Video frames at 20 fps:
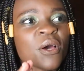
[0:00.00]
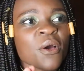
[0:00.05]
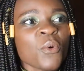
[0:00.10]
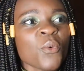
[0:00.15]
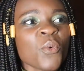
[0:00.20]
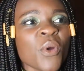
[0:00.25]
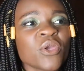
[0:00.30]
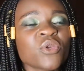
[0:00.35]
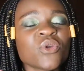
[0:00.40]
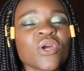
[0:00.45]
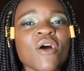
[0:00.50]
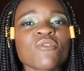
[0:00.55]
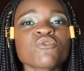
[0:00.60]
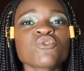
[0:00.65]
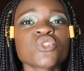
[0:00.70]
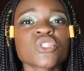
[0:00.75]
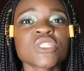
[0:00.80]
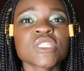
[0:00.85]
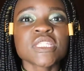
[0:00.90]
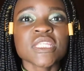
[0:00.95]
where you have to
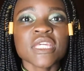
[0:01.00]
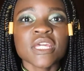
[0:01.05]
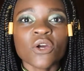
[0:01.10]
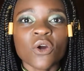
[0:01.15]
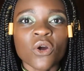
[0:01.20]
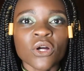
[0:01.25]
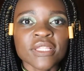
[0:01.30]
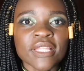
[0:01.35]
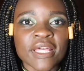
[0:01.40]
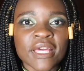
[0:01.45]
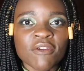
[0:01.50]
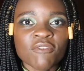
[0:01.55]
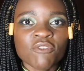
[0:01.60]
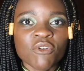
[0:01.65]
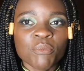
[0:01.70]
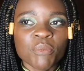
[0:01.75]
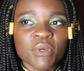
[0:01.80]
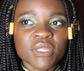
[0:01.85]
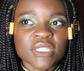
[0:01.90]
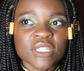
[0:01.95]
stick all the
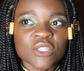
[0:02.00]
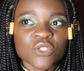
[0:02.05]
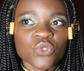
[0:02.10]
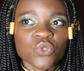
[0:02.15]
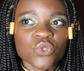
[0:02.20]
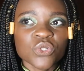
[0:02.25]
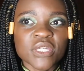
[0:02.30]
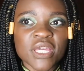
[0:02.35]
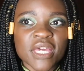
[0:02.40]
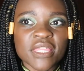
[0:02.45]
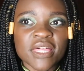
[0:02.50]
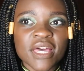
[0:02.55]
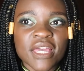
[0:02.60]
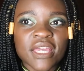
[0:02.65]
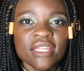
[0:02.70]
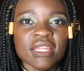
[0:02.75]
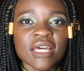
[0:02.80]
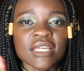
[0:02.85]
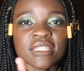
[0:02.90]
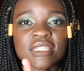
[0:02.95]
A4 pieces together
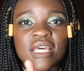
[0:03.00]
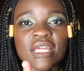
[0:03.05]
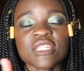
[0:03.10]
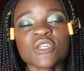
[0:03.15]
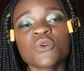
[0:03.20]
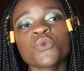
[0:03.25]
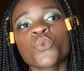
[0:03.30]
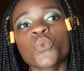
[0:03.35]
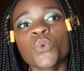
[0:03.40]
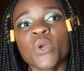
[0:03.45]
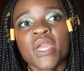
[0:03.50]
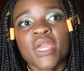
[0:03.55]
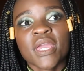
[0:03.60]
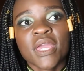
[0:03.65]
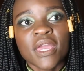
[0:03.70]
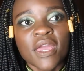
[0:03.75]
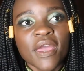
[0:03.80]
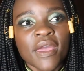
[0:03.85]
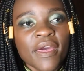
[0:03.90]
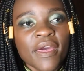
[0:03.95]
in a certain way